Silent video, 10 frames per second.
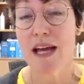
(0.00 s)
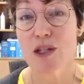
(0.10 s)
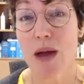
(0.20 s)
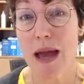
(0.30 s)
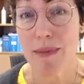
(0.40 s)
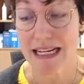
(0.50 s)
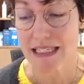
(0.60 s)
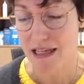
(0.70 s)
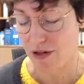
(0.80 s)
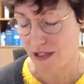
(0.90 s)
So
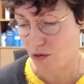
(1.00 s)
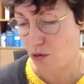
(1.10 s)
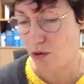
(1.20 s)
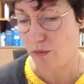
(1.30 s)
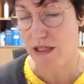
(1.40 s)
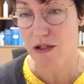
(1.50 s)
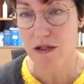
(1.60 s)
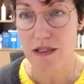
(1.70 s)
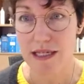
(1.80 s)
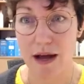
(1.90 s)
M87 is cool, but it
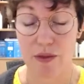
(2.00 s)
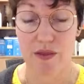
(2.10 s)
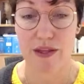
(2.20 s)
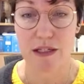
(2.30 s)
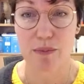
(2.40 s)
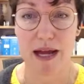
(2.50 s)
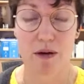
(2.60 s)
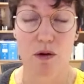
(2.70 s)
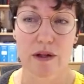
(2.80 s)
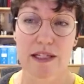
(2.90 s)
turns out that this
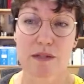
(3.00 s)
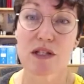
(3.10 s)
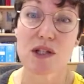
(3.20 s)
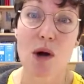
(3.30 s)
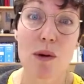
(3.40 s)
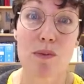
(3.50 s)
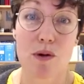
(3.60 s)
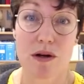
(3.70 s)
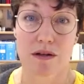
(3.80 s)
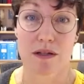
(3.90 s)
black hole has been so
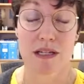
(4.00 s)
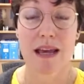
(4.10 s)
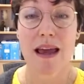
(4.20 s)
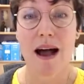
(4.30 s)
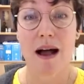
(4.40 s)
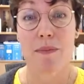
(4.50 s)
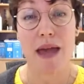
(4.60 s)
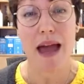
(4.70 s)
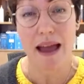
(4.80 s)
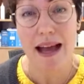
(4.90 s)
important um,